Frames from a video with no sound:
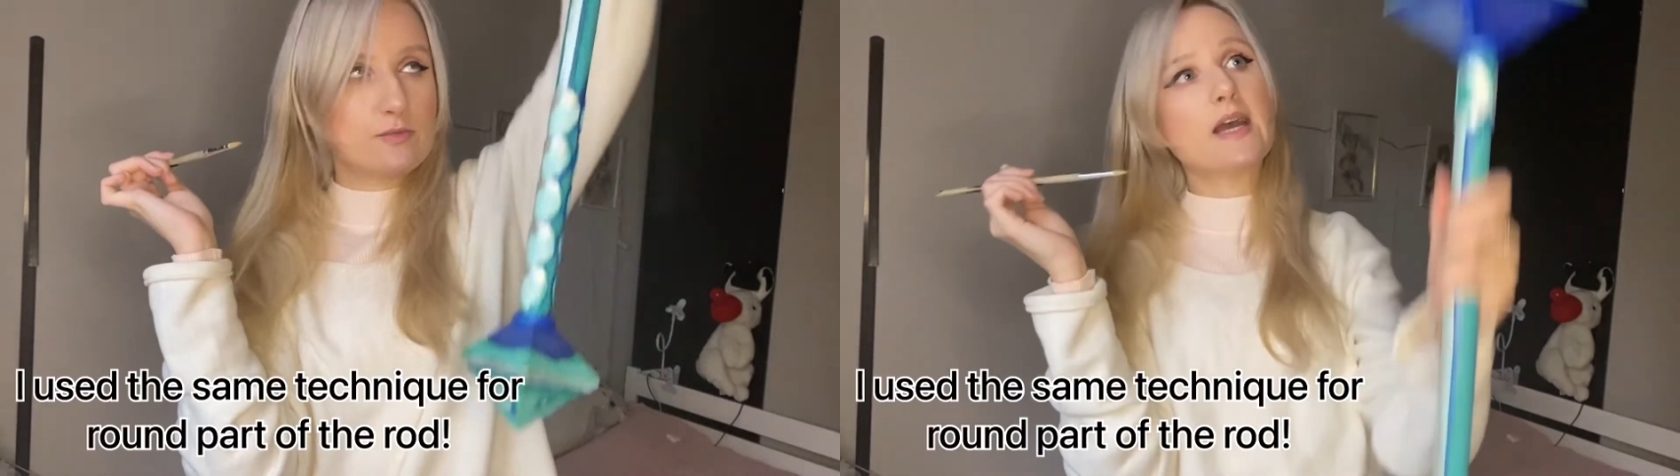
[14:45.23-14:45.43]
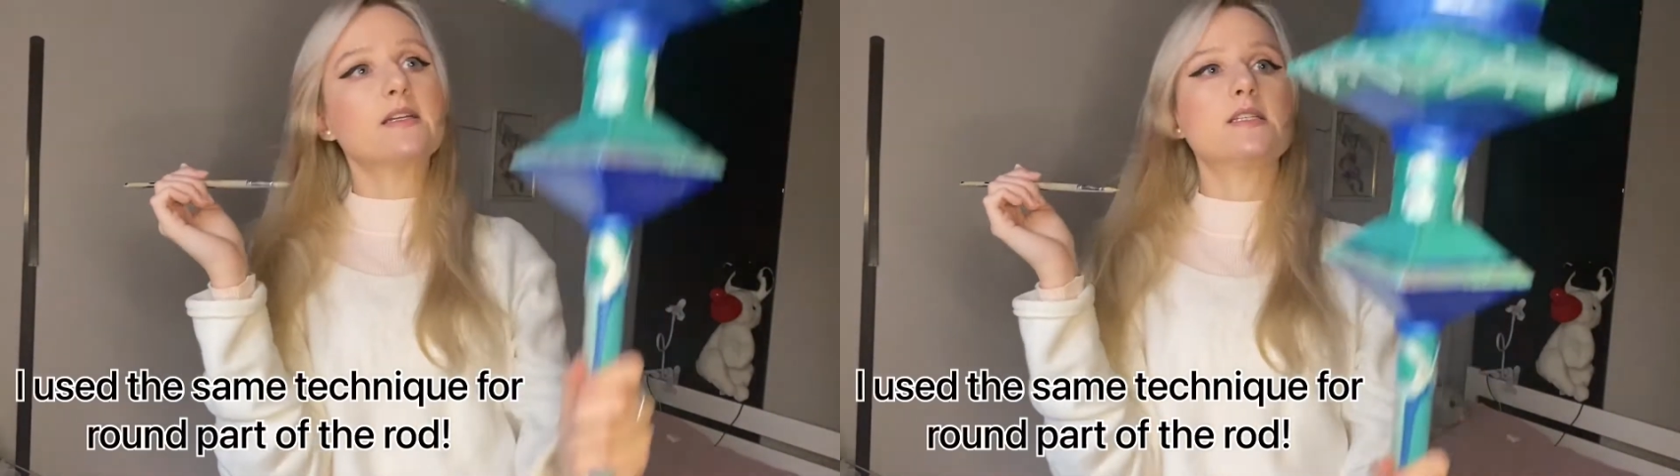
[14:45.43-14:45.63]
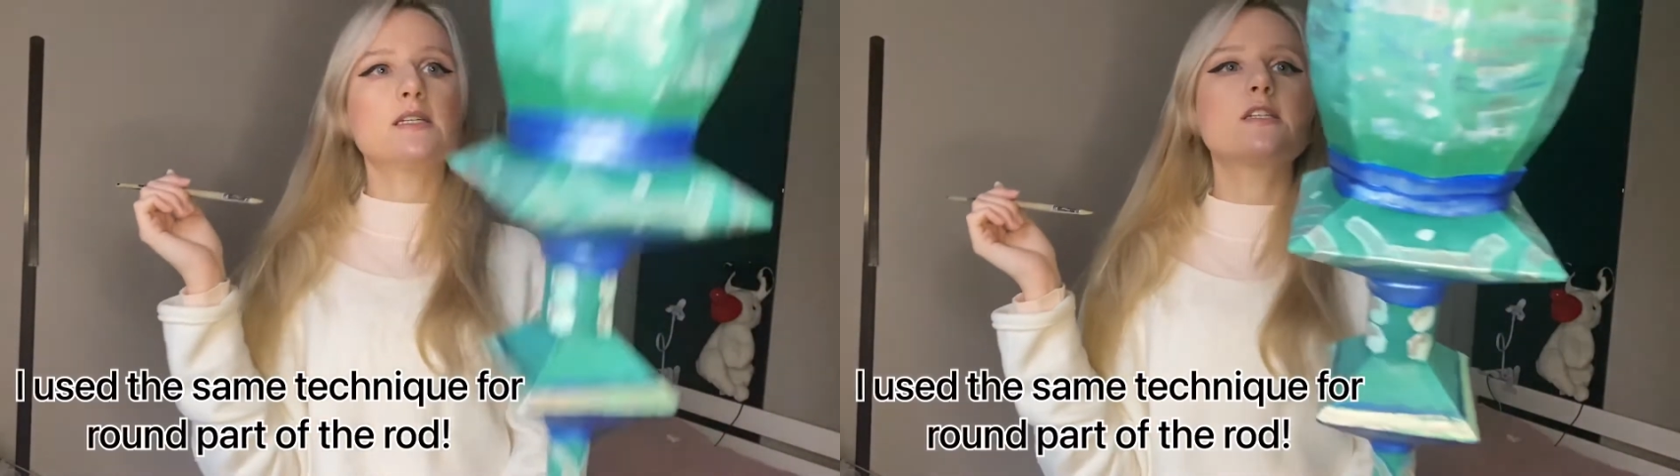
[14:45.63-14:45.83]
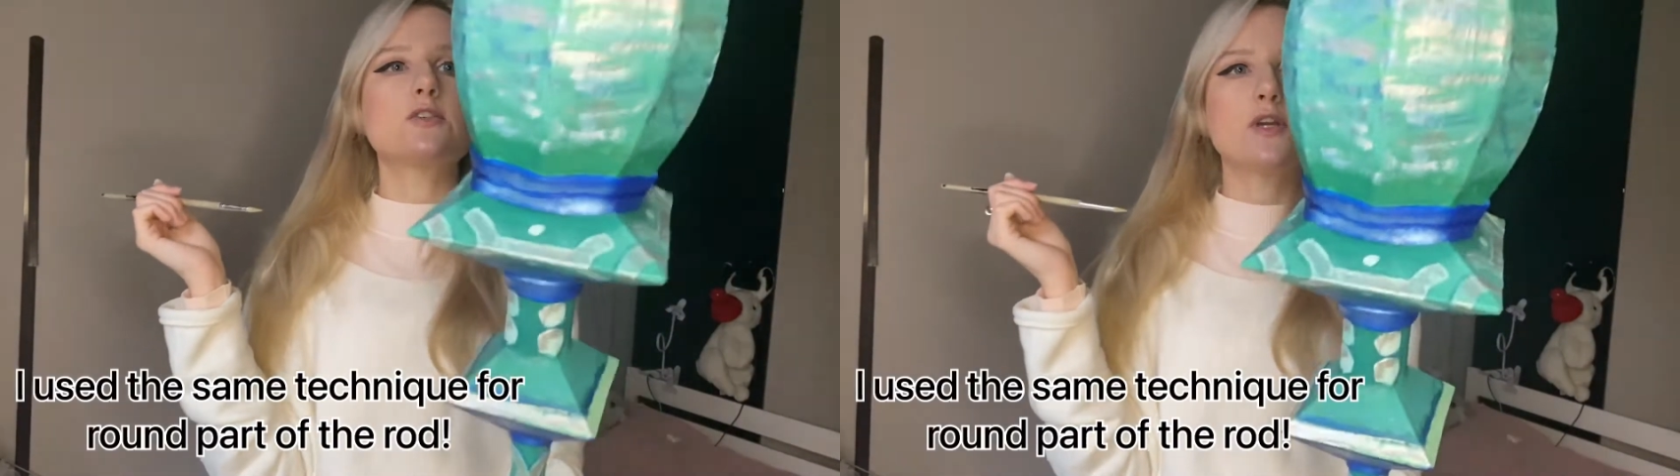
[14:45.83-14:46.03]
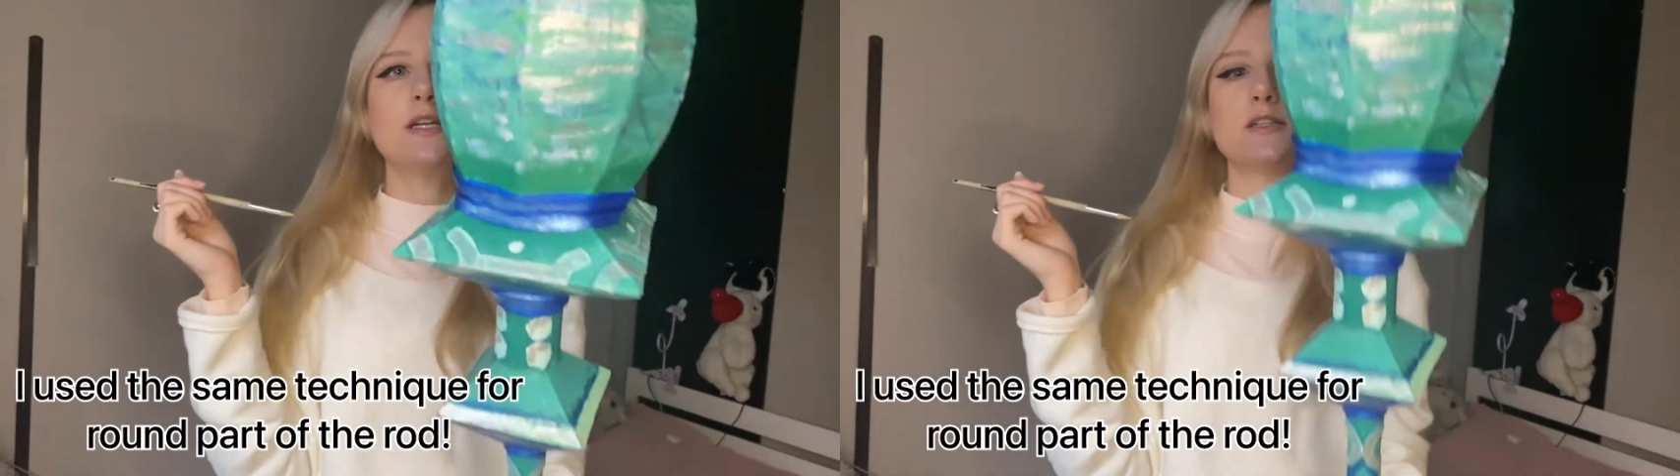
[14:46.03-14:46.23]
and it
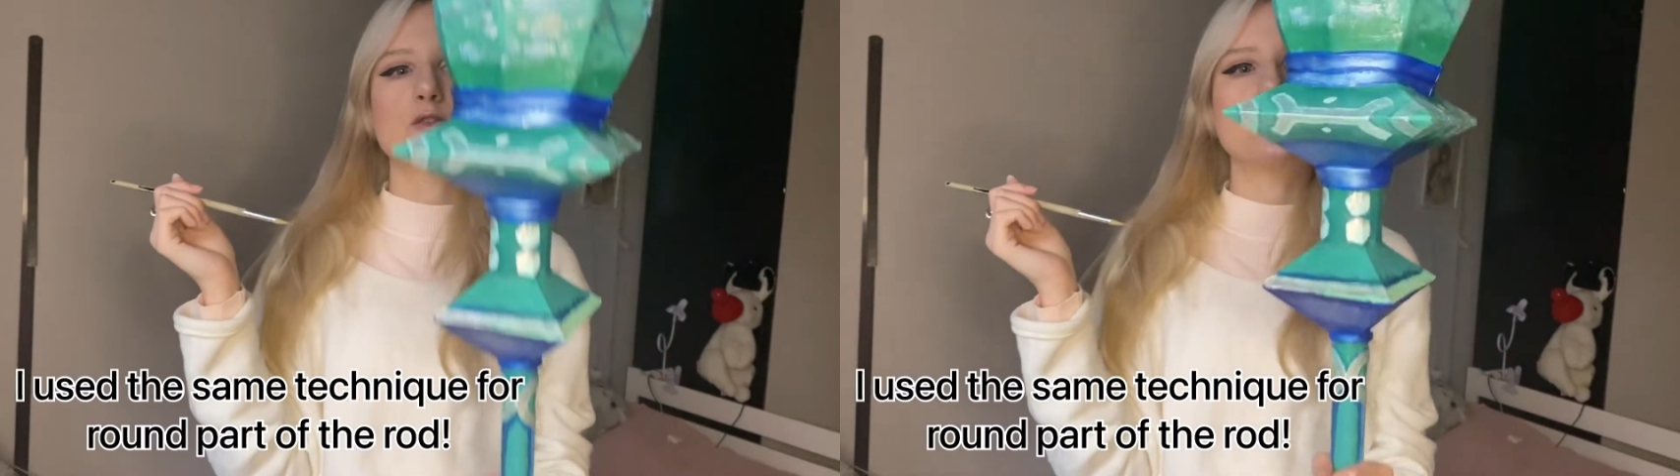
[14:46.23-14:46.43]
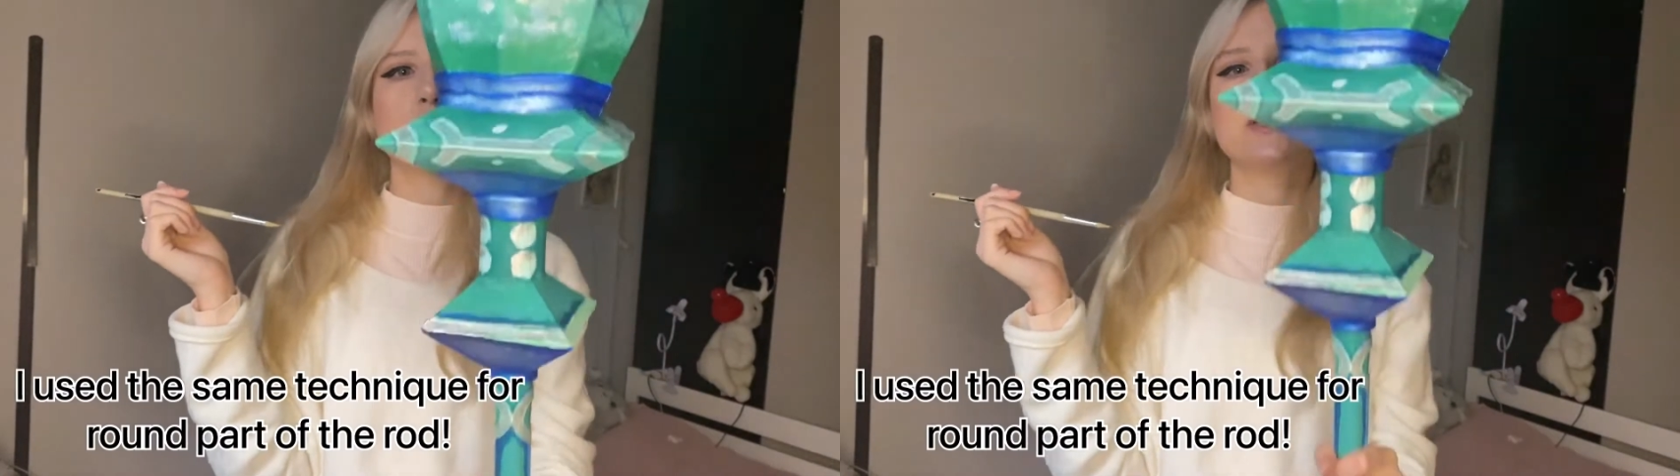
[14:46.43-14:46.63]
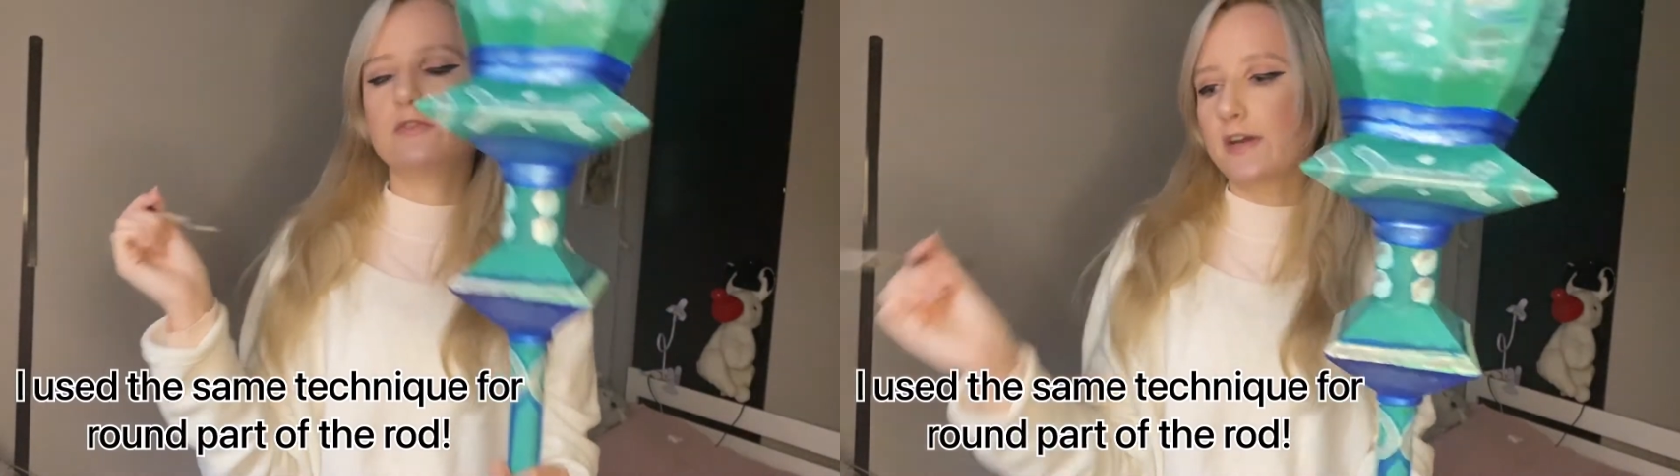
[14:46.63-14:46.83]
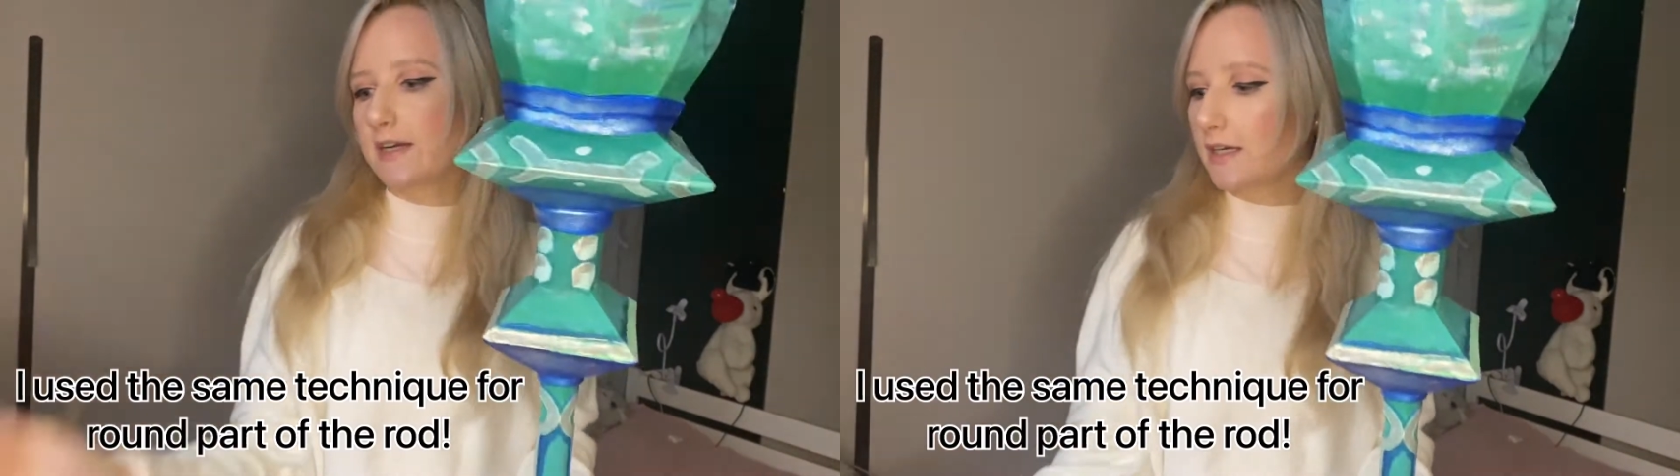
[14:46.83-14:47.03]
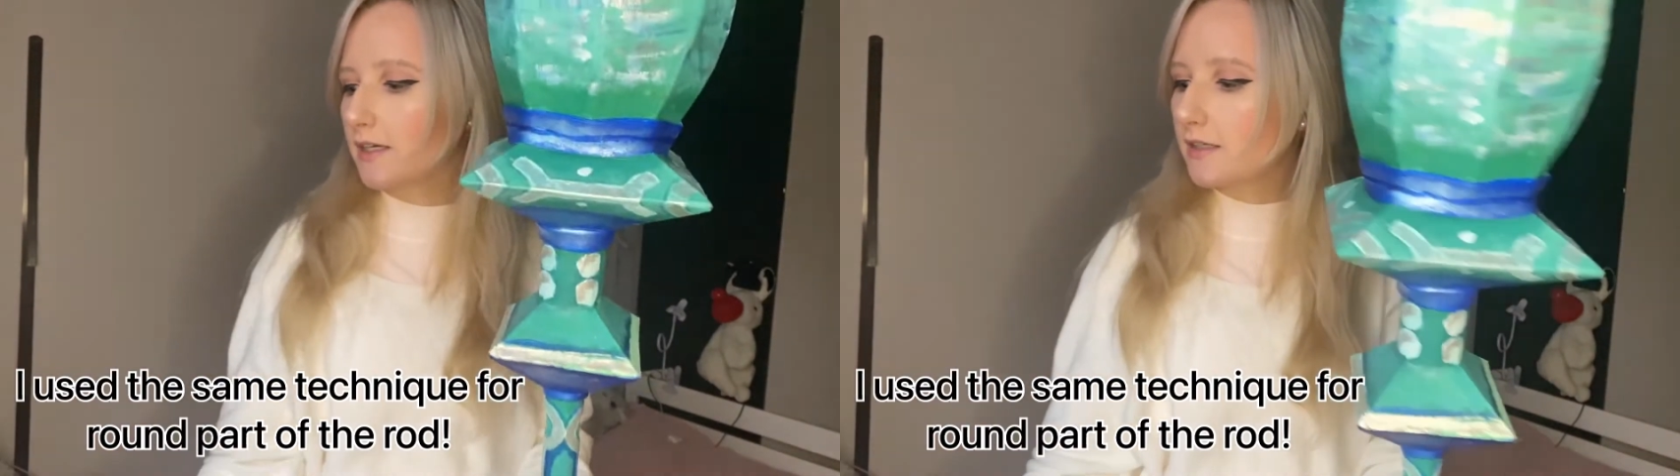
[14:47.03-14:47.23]
created really
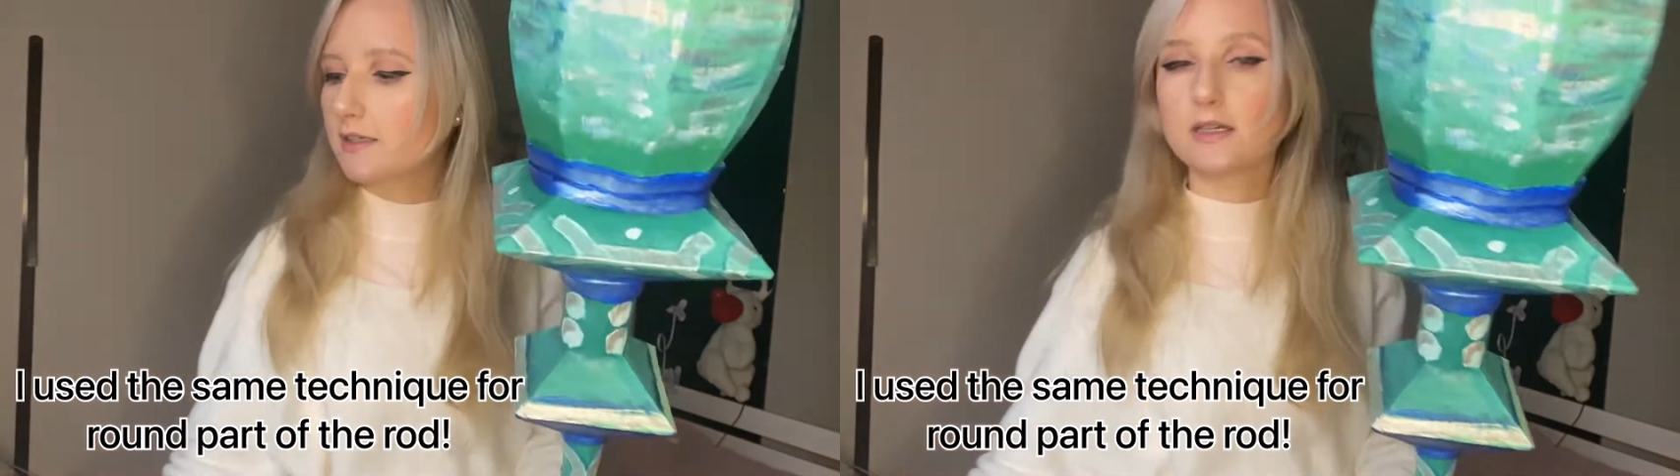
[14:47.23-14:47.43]
very good